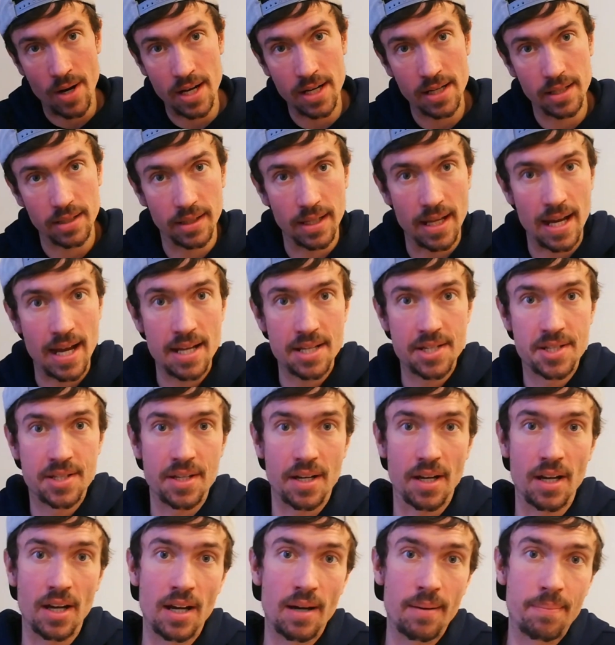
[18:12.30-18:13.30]
Alright,
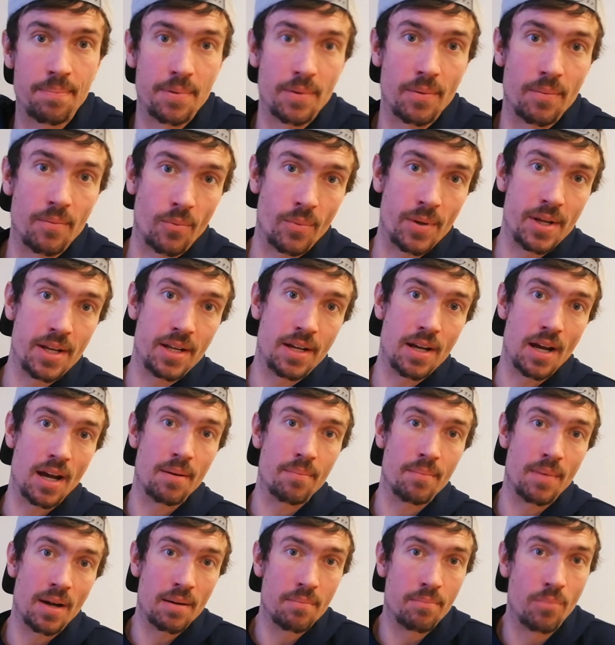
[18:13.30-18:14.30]
last up, we
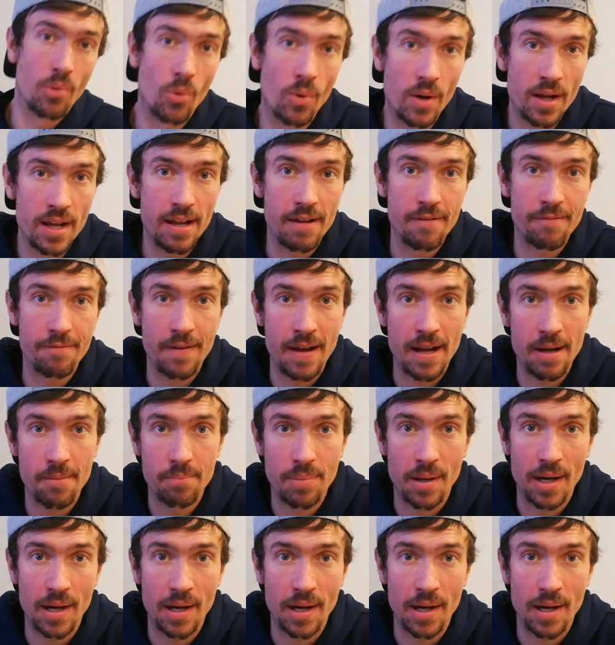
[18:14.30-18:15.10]
got my boy